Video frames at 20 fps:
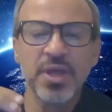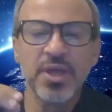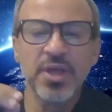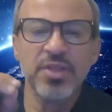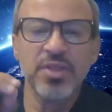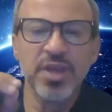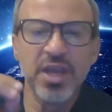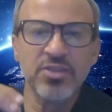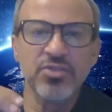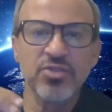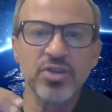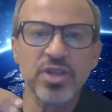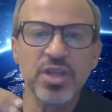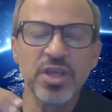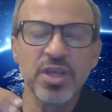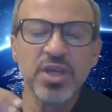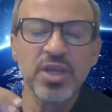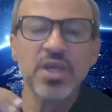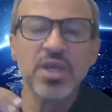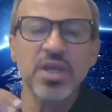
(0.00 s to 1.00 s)
the entry
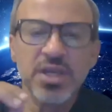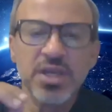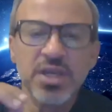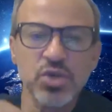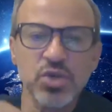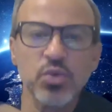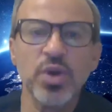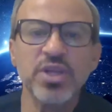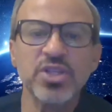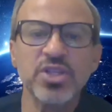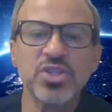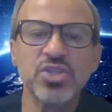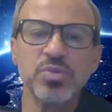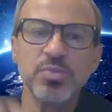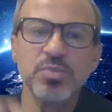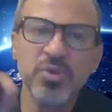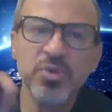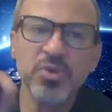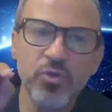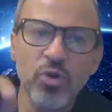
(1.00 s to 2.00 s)
is a way
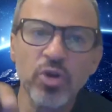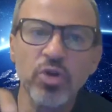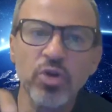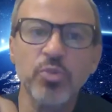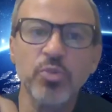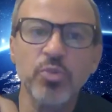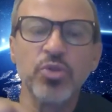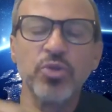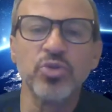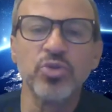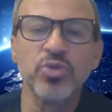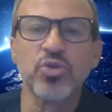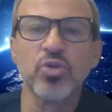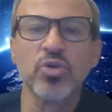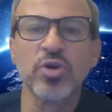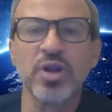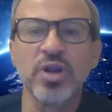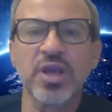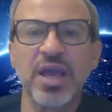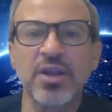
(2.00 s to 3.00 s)
before you put the
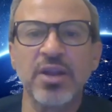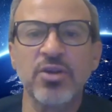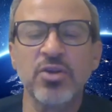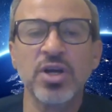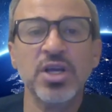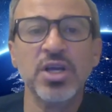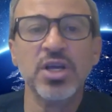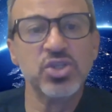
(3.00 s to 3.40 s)
trocar cannula.